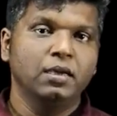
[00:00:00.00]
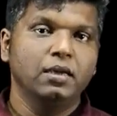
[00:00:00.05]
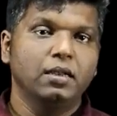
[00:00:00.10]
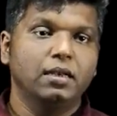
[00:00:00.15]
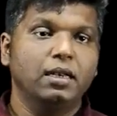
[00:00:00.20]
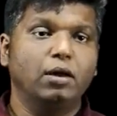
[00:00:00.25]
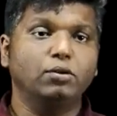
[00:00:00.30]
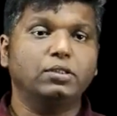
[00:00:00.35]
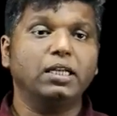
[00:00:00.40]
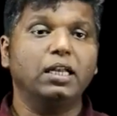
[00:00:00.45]

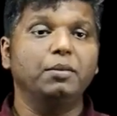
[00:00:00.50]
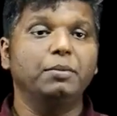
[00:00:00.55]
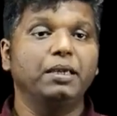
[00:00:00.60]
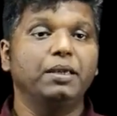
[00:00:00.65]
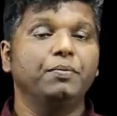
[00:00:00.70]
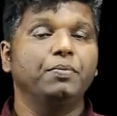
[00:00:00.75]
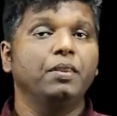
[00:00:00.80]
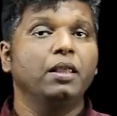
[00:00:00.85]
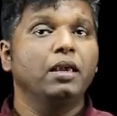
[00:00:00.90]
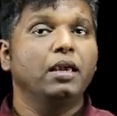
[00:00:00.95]
Now tell
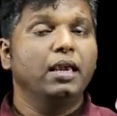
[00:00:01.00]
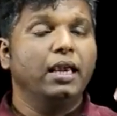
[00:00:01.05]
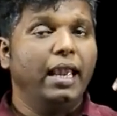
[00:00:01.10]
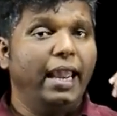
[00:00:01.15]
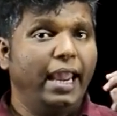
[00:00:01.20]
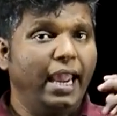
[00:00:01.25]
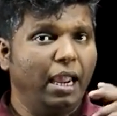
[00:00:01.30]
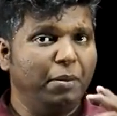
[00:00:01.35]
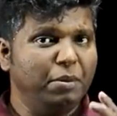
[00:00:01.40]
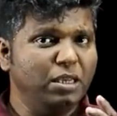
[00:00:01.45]
me, a
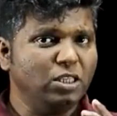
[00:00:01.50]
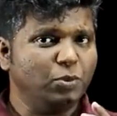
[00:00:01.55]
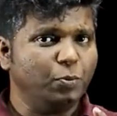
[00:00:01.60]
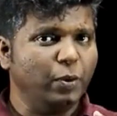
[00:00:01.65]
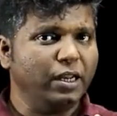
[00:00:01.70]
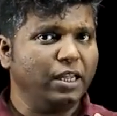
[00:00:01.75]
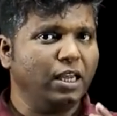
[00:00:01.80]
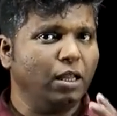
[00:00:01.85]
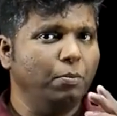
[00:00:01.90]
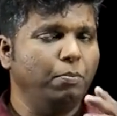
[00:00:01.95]

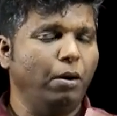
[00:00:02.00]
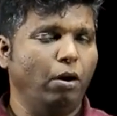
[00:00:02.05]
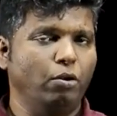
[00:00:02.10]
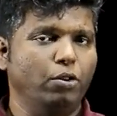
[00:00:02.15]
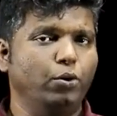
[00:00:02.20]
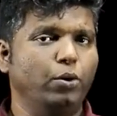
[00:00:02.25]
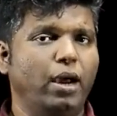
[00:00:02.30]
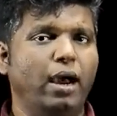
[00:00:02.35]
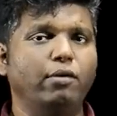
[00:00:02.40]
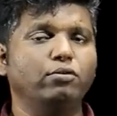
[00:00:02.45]
hemispherical bowl,
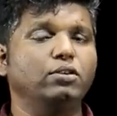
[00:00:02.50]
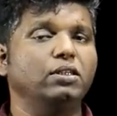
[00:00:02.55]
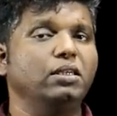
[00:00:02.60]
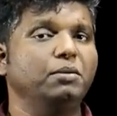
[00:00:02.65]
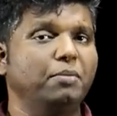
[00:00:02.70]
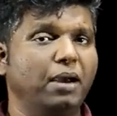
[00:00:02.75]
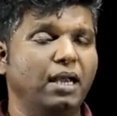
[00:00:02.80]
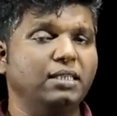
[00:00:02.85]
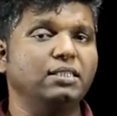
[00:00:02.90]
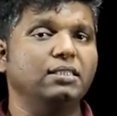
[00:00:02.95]
you have to
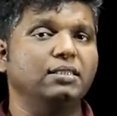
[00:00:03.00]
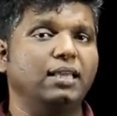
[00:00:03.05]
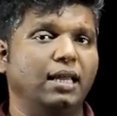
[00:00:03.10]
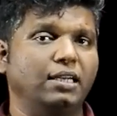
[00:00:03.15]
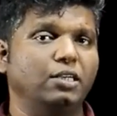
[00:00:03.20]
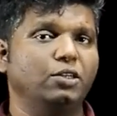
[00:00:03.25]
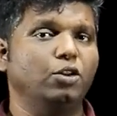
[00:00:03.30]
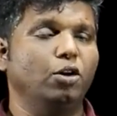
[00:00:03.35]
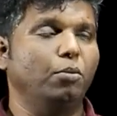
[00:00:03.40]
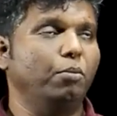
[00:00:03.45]
imagine that
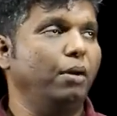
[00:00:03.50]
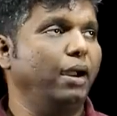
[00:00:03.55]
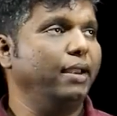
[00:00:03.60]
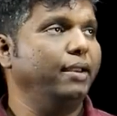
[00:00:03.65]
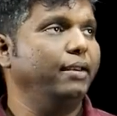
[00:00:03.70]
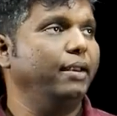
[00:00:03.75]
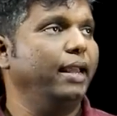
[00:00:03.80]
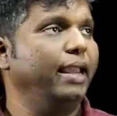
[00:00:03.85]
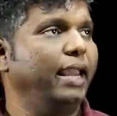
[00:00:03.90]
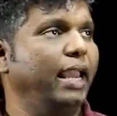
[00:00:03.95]
in your
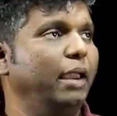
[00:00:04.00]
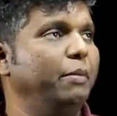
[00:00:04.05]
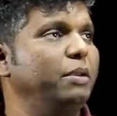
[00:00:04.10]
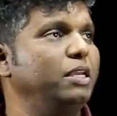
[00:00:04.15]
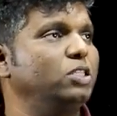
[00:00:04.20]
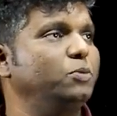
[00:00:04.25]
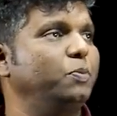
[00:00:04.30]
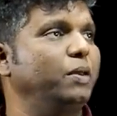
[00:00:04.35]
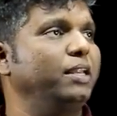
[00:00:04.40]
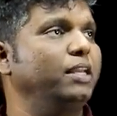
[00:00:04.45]
mind, a
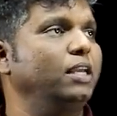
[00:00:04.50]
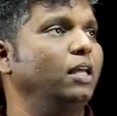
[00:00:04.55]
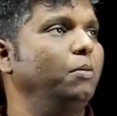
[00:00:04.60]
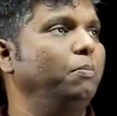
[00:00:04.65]
hemispherical